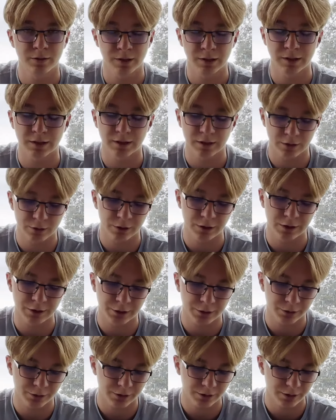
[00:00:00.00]
This is really
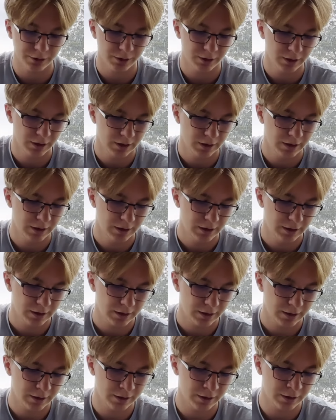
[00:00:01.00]
good.
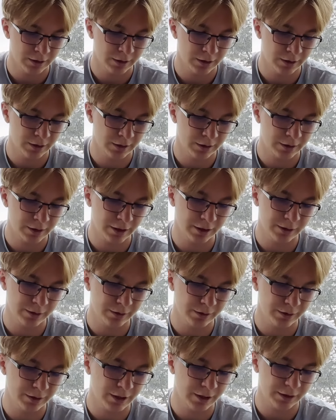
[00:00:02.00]

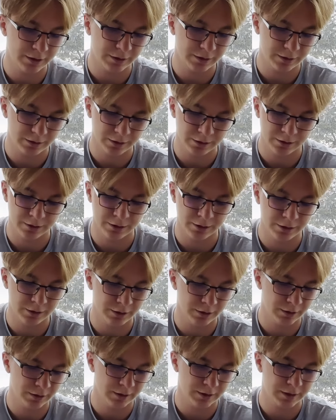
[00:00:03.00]
Can get
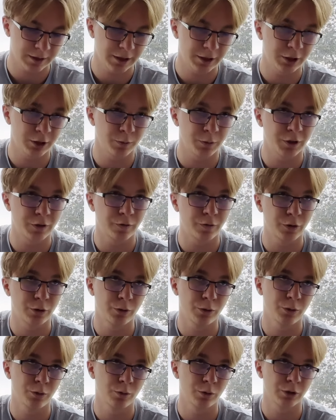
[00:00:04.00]
Stadium if
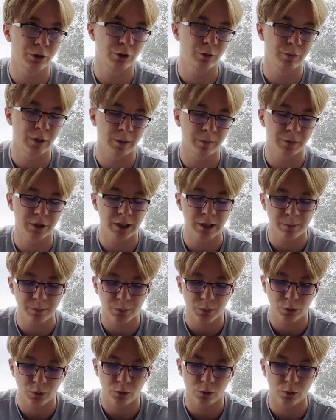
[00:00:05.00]
you want to bump
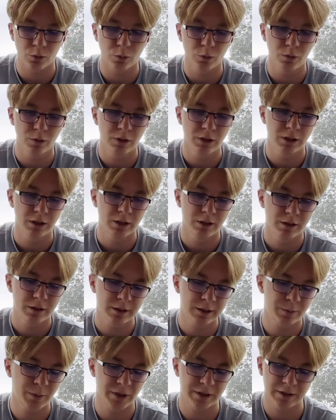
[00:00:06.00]
Temple.
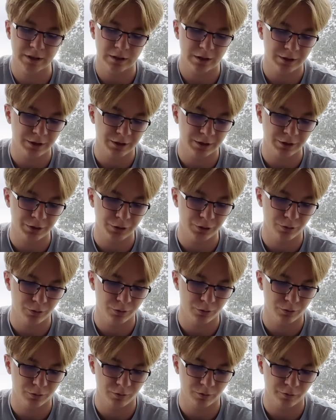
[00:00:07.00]
It's basically
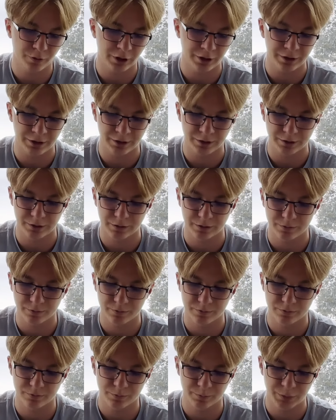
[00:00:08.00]
into fighting
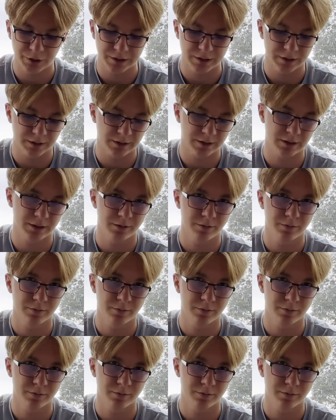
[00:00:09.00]
pieces